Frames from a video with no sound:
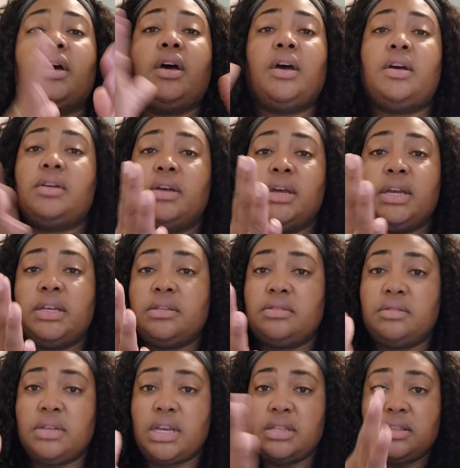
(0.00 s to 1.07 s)
uh,
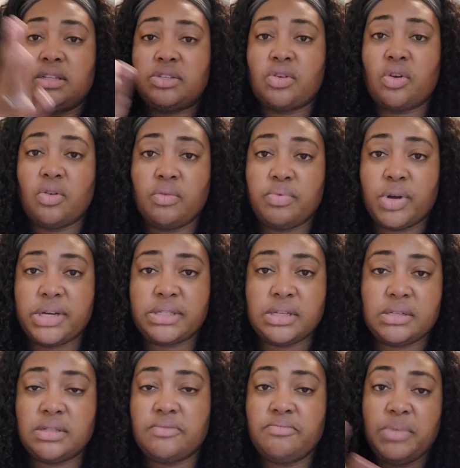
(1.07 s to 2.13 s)
in, in this whole
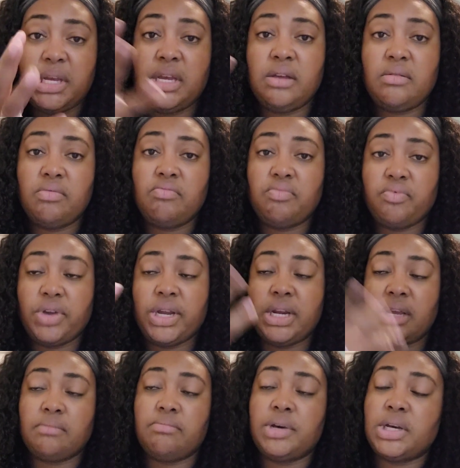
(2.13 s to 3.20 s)
process of me
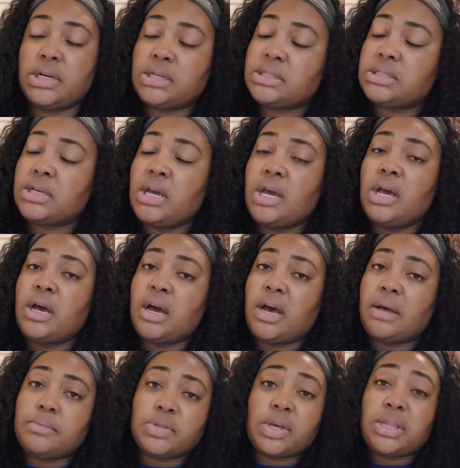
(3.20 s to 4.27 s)
reading books.
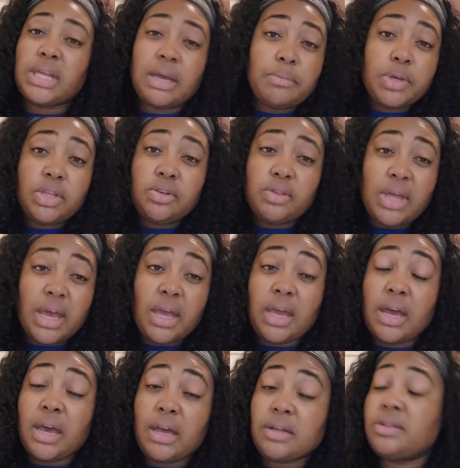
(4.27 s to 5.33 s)
Um, so I think I'm going to do that
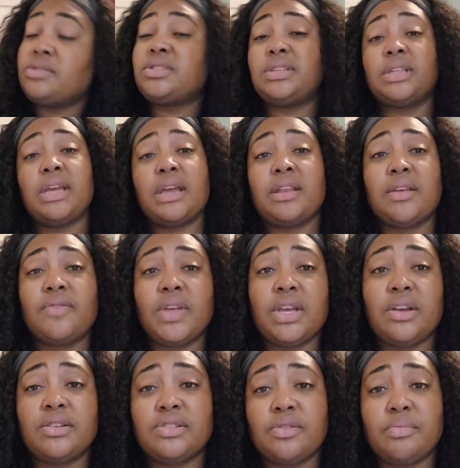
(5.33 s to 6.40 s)
uh, close to the end of the
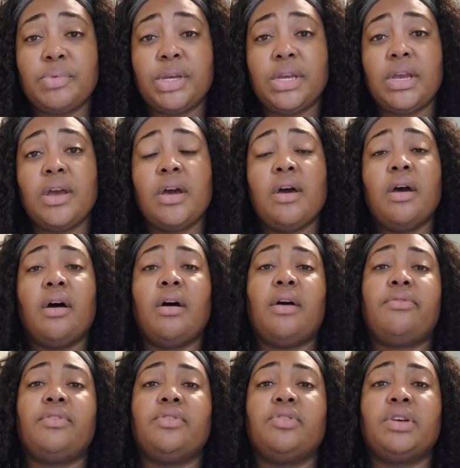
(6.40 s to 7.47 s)
year. So be
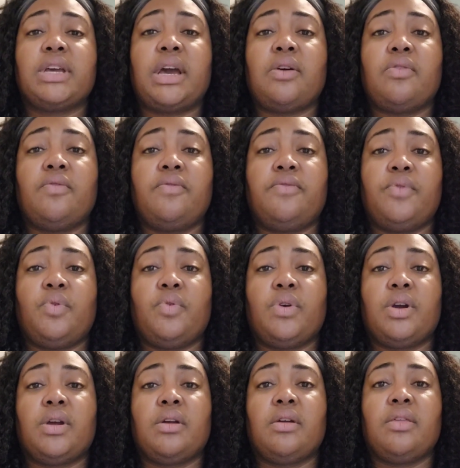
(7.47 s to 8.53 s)
on the lookout
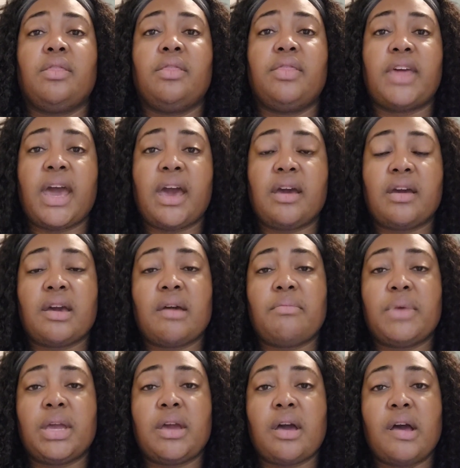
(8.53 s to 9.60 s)
for that
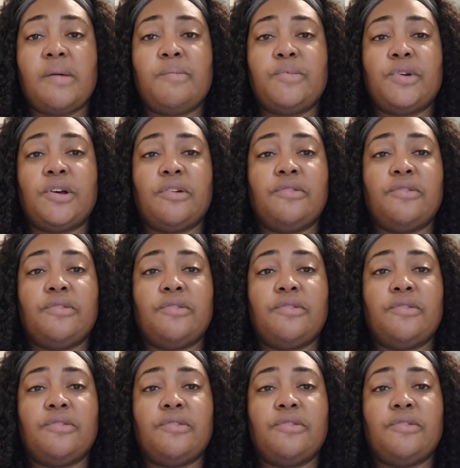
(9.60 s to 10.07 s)
coming up